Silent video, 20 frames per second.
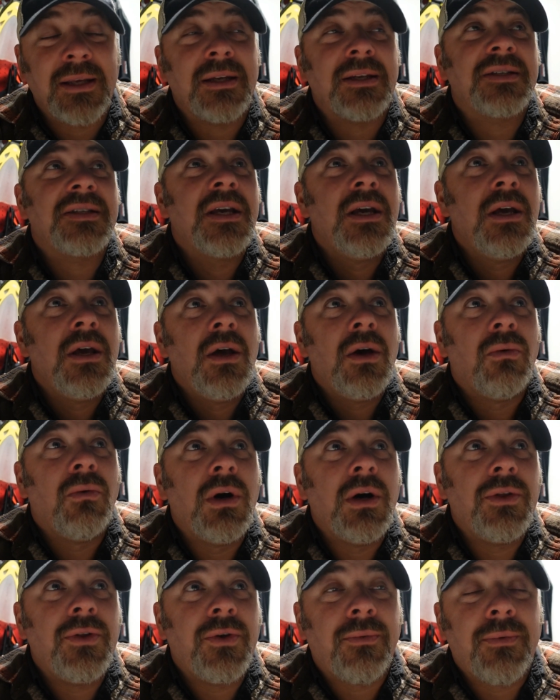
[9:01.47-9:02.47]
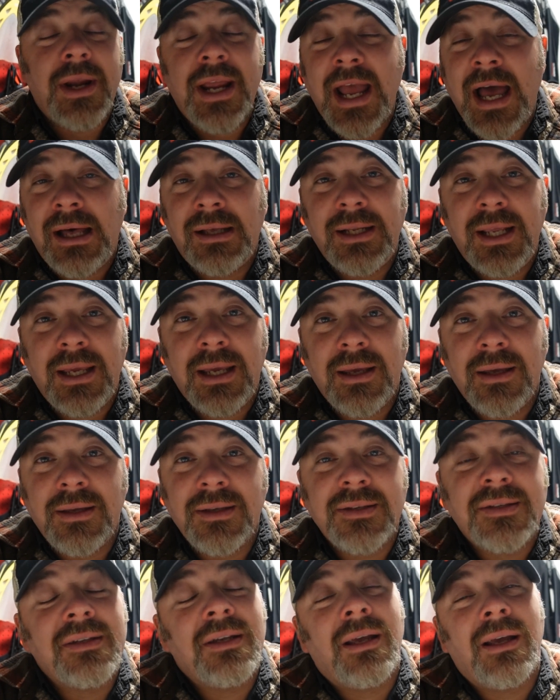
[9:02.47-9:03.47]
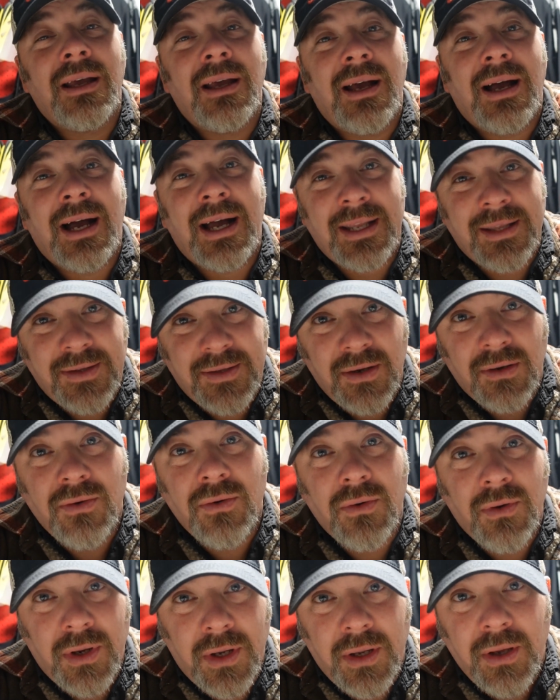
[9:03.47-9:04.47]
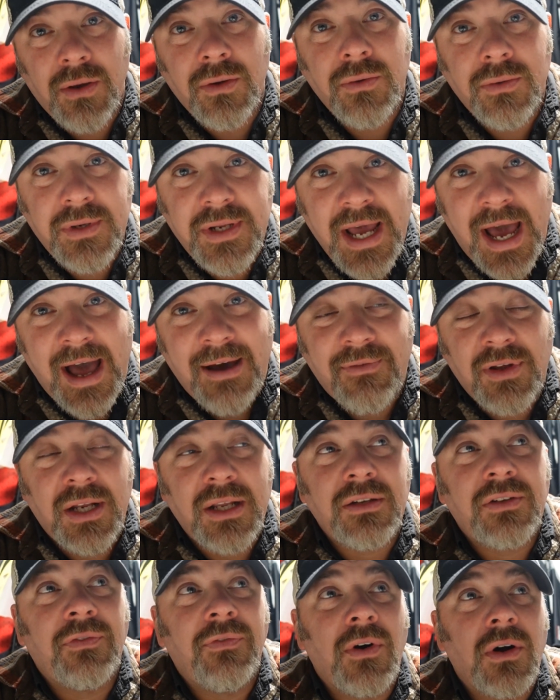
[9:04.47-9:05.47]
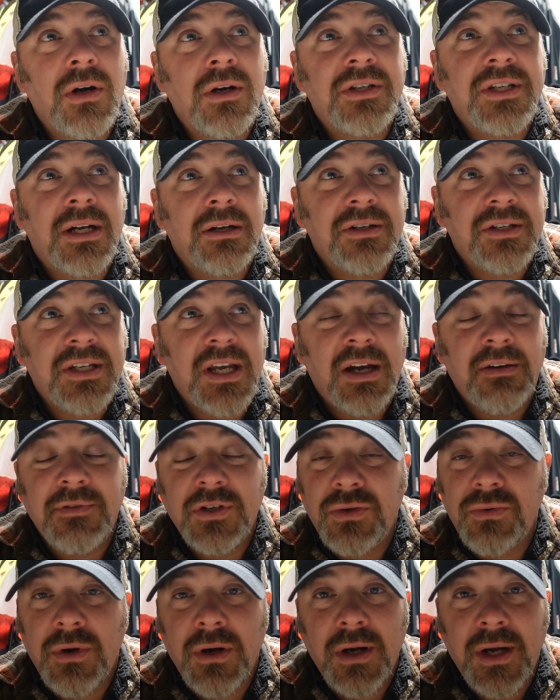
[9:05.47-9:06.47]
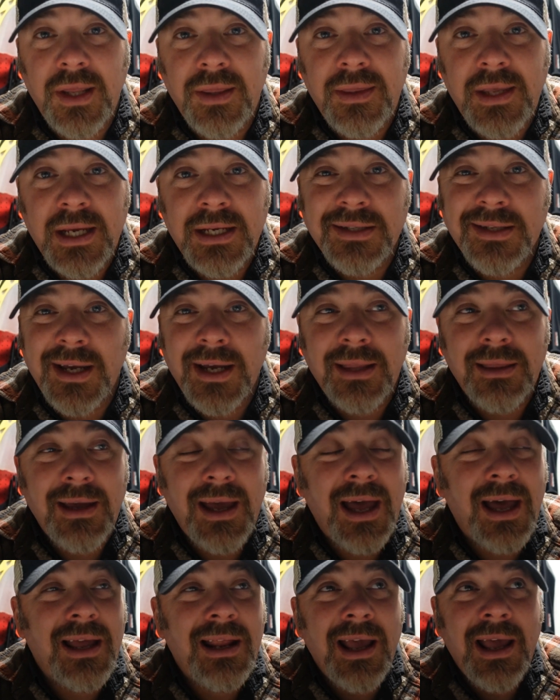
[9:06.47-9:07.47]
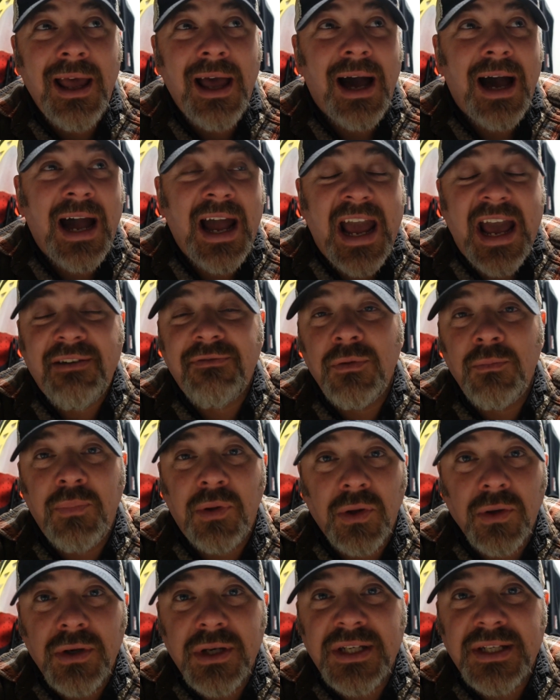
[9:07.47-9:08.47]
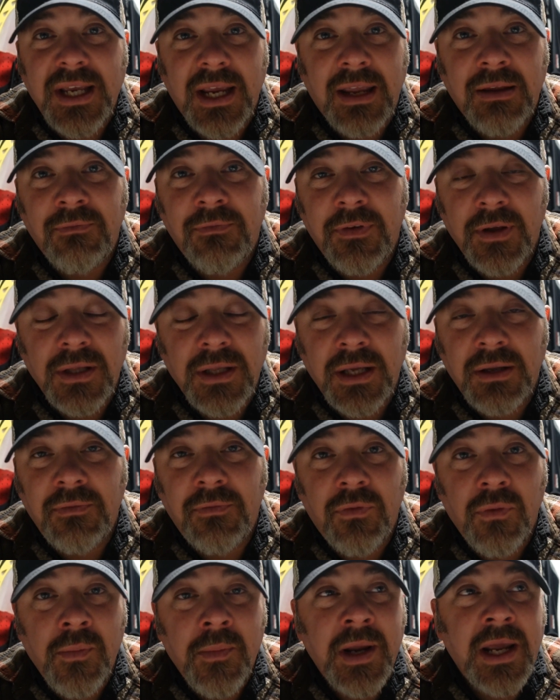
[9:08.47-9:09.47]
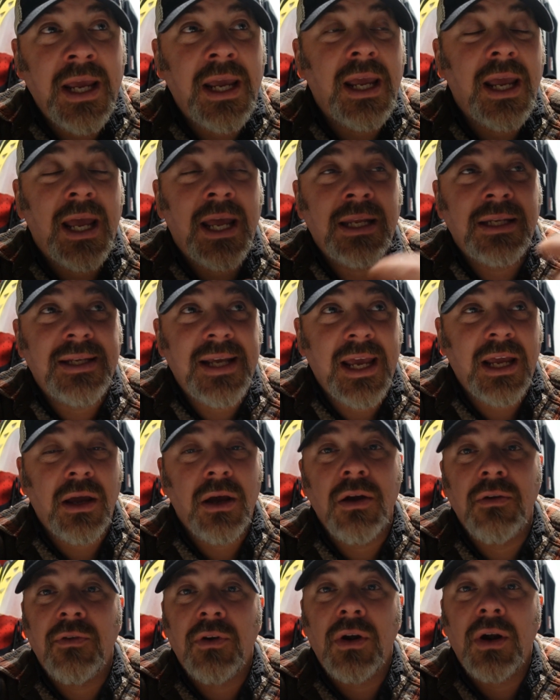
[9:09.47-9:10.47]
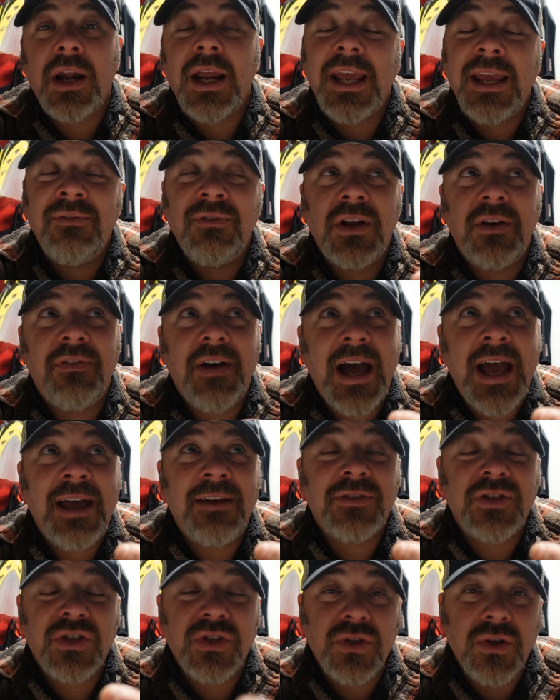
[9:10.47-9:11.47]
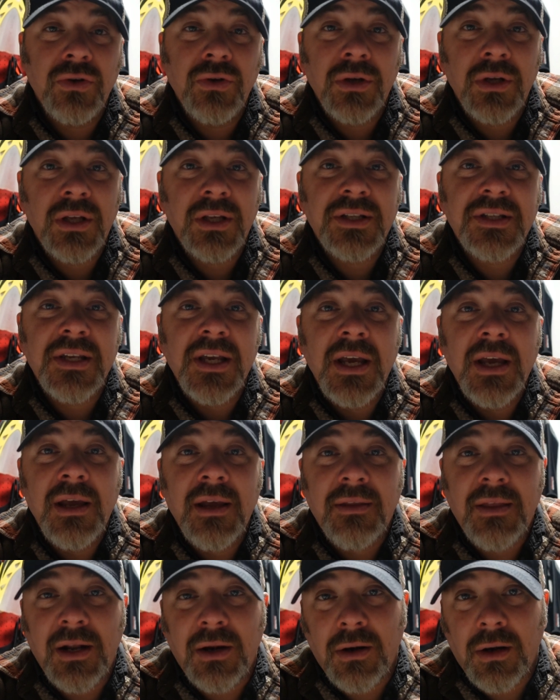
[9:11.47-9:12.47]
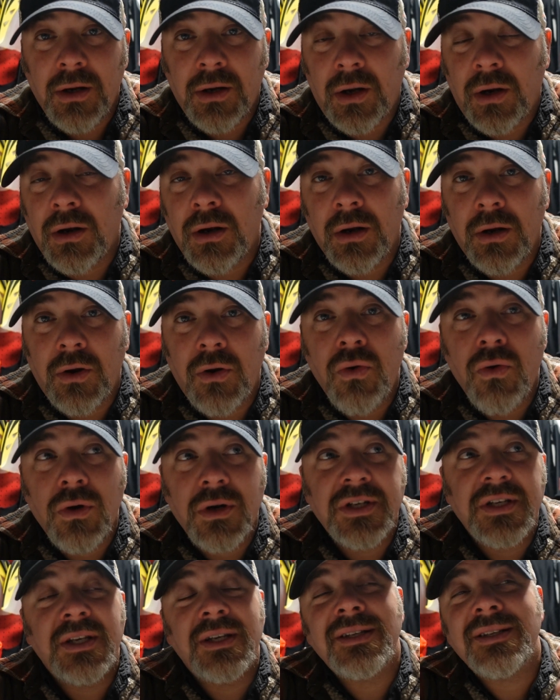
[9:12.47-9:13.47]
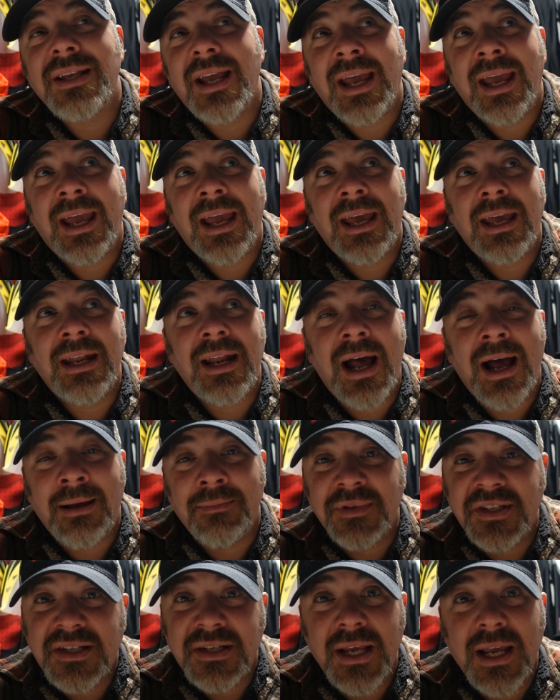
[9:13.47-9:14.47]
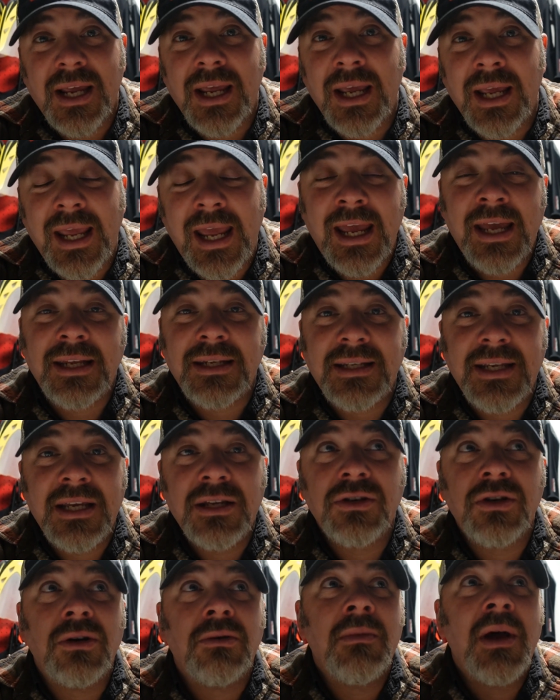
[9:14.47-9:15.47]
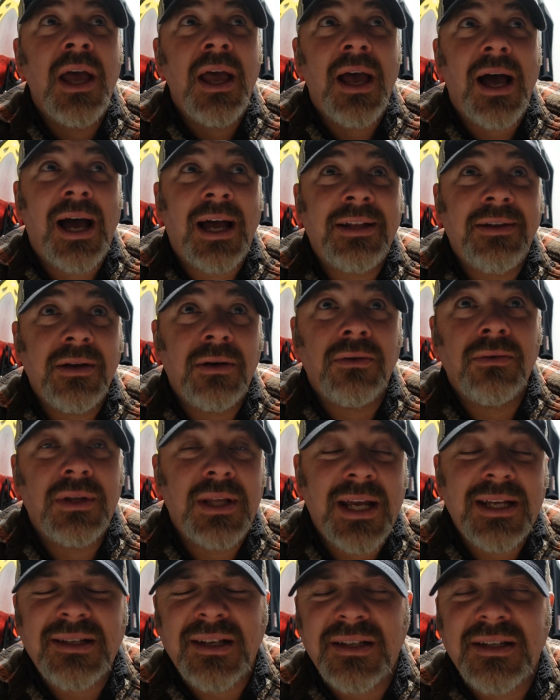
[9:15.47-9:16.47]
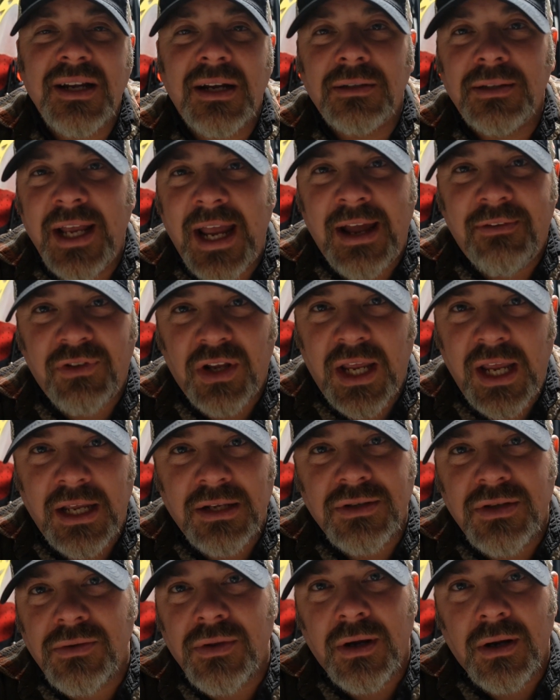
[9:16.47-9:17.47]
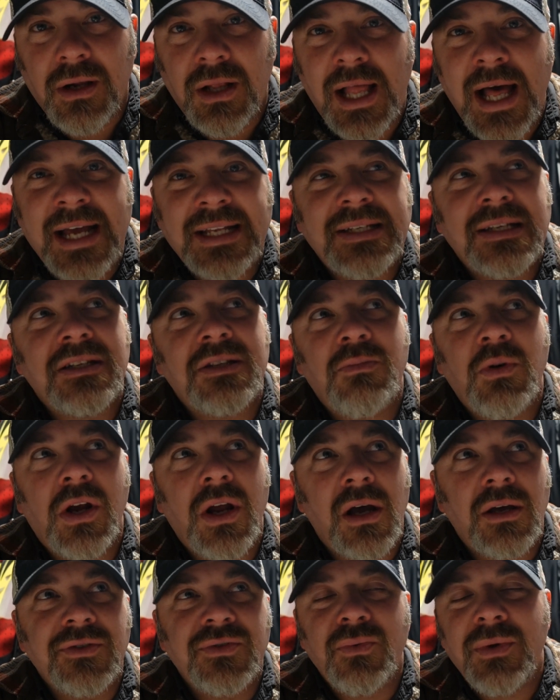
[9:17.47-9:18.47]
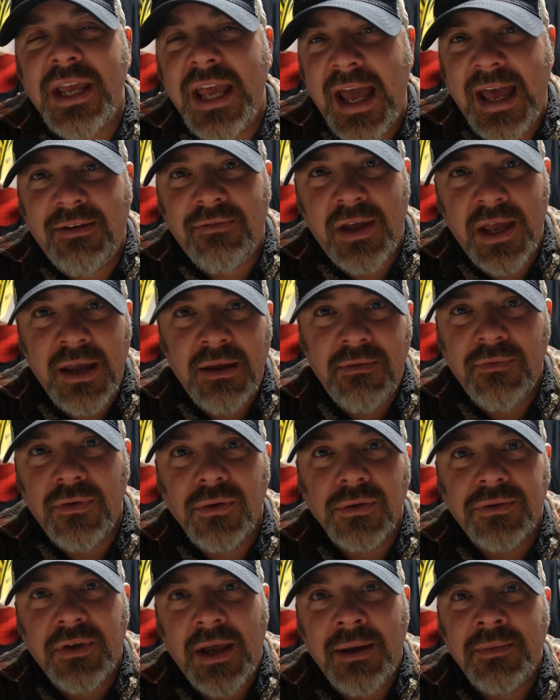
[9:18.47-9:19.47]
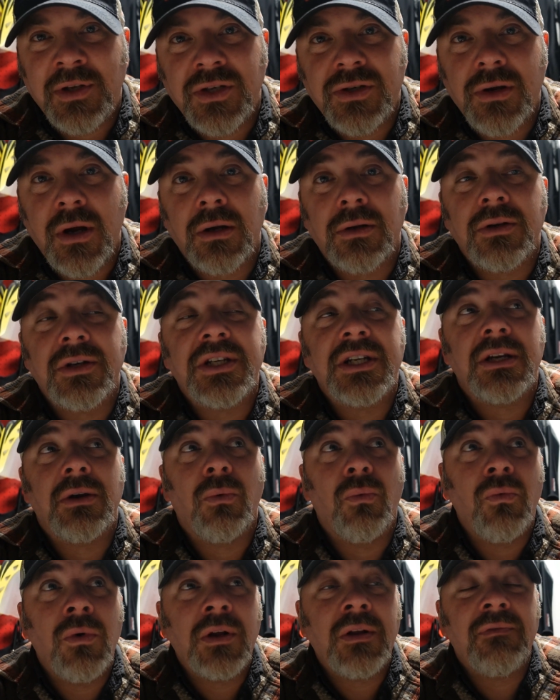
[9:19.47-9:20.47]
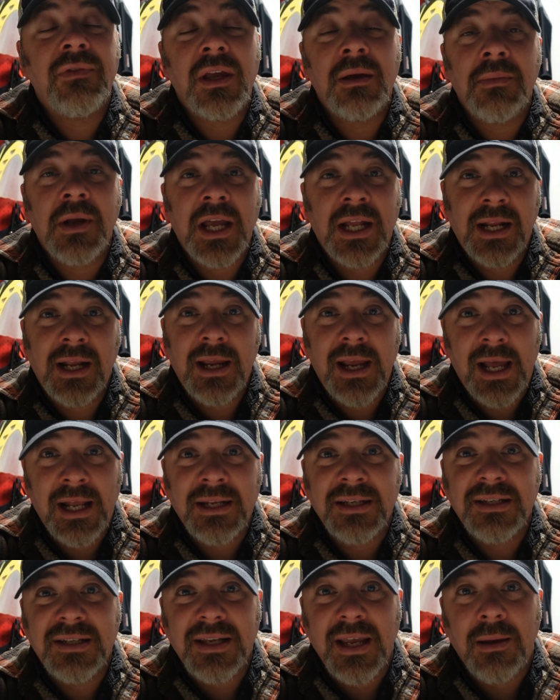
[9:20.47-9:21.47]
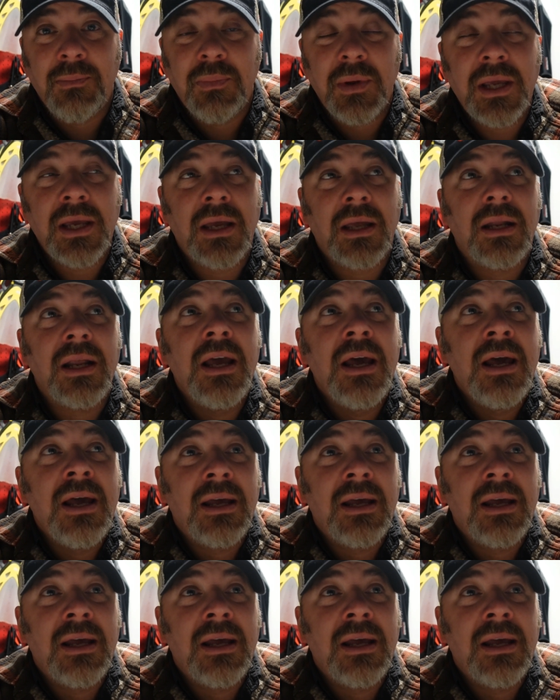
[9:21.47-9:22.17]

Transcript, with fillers: this? Well, the reality is I don't go diving. As far as our salvage work and things like that, I have employees that can fill in for me and take over. Even if I have students that are in current courses and I'm sick and can't teach them, I don't necessarily have to cancel their classes because we have eight full time instructors here. One of them can kind of step in.